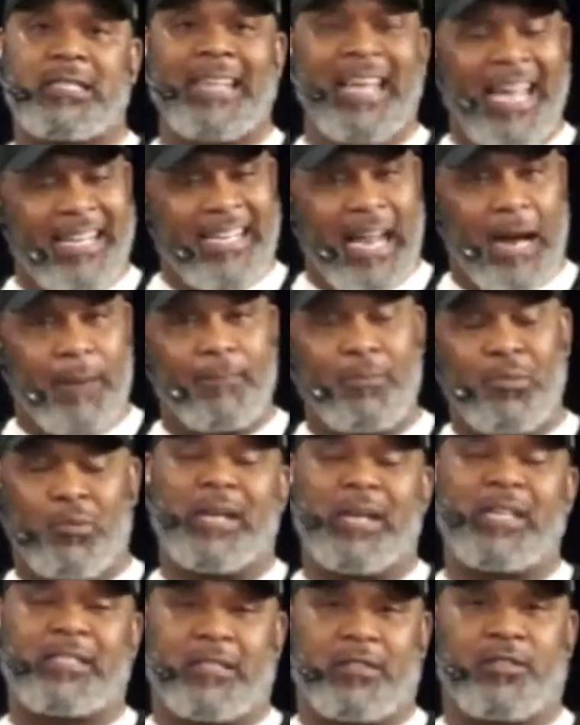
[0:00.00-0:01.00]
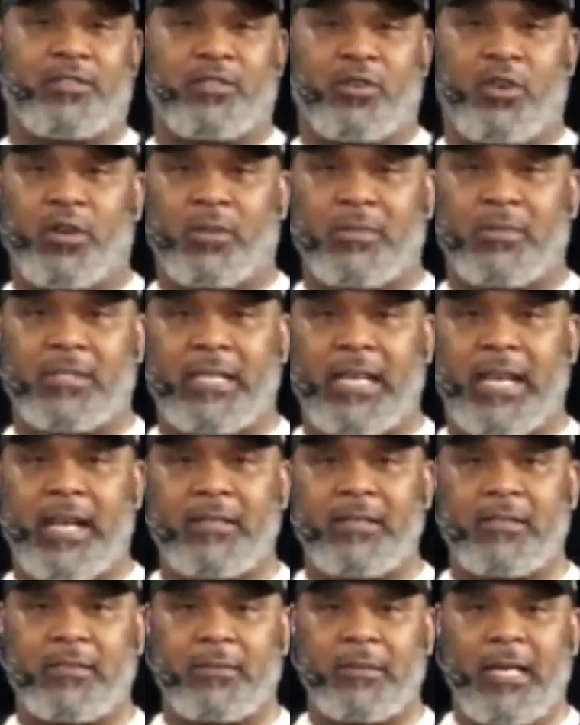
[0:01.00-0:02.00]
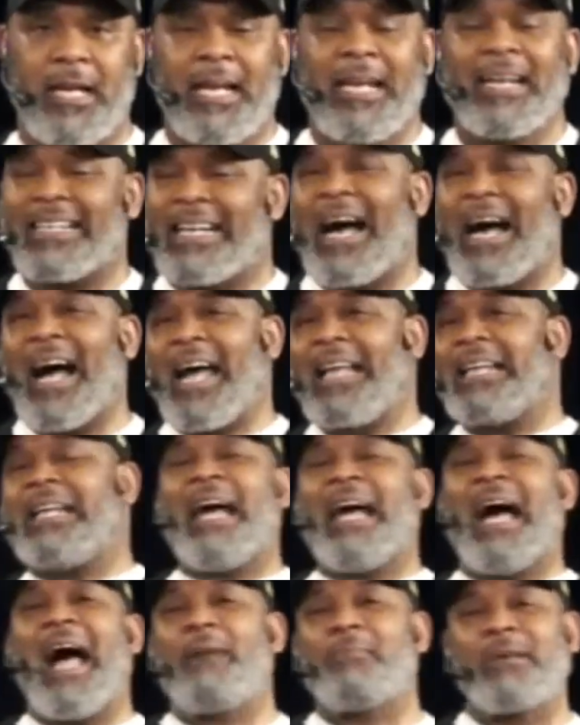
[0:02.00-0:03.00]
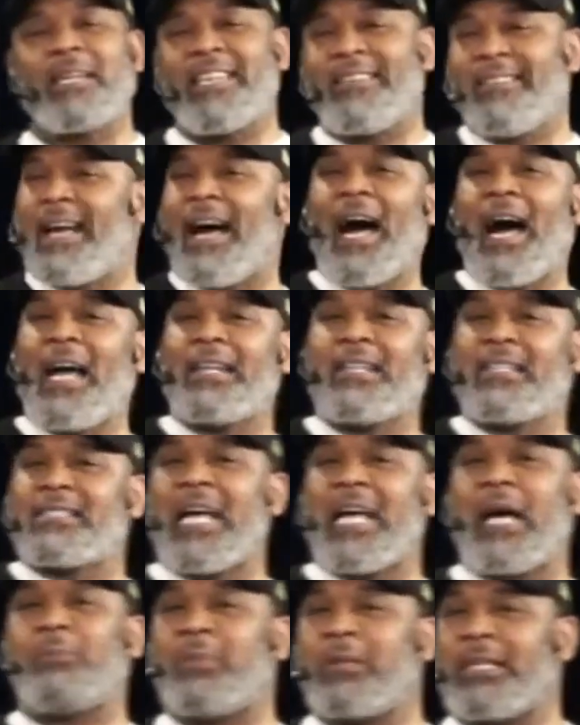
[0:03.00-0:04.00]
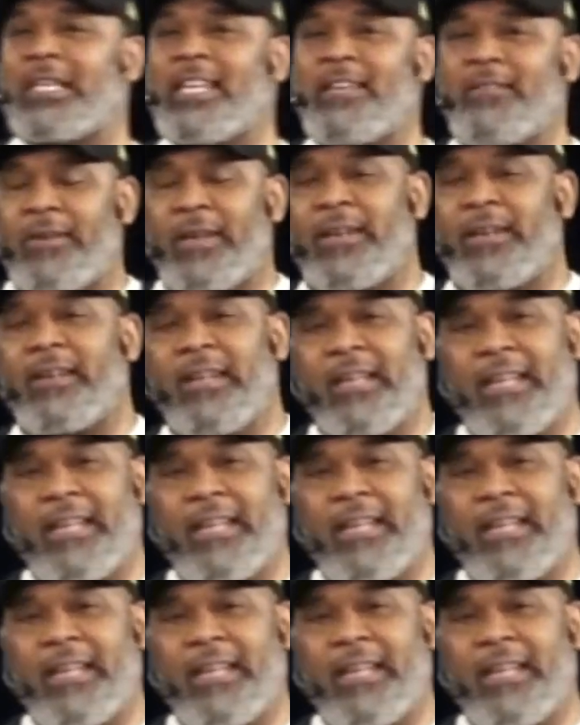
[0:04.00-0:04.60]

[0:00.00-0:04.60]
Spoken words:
and our present circumstance. God, I believe God does not believe in